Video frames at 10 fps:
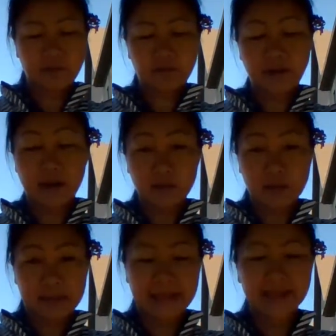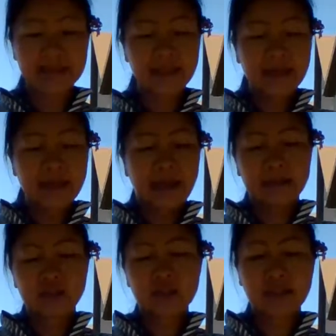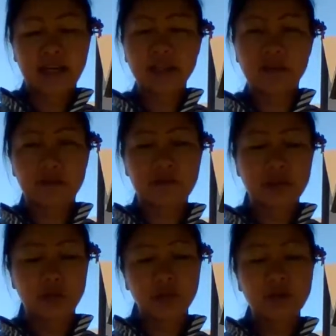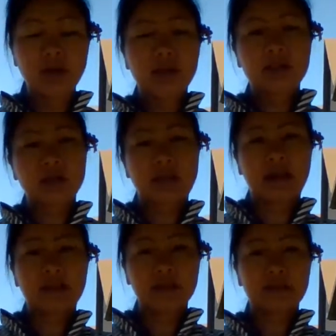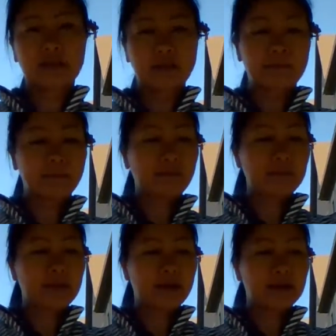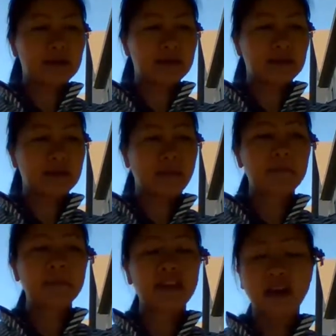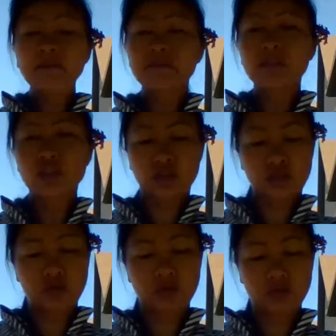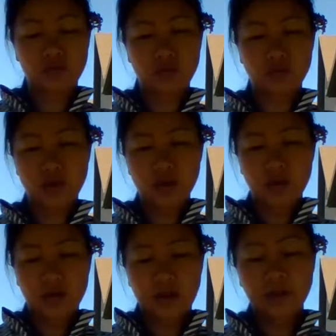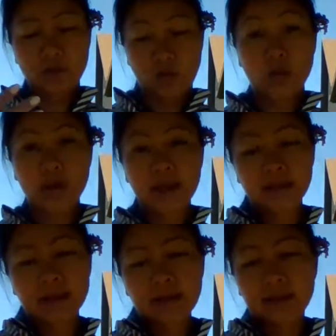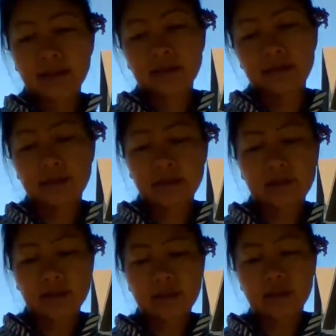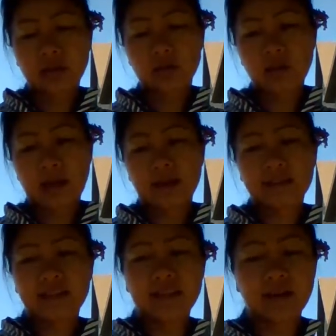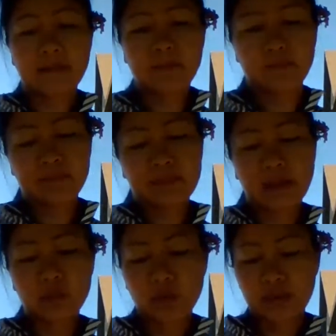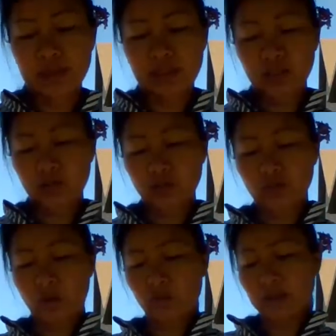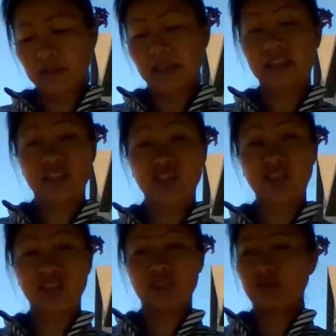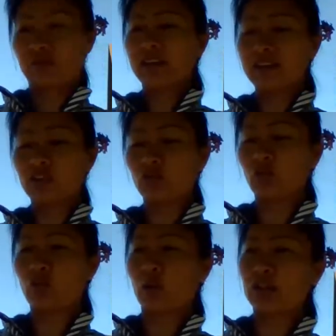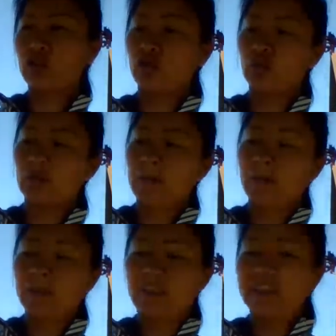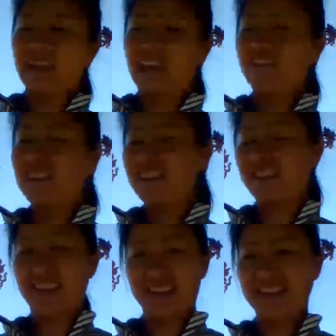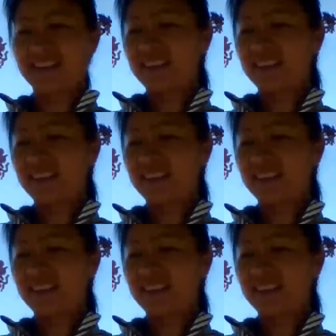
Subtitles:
flower plant, I just cut a few so that there's some left to keep growing so that they will continue growing next year, right? You don't want to take everything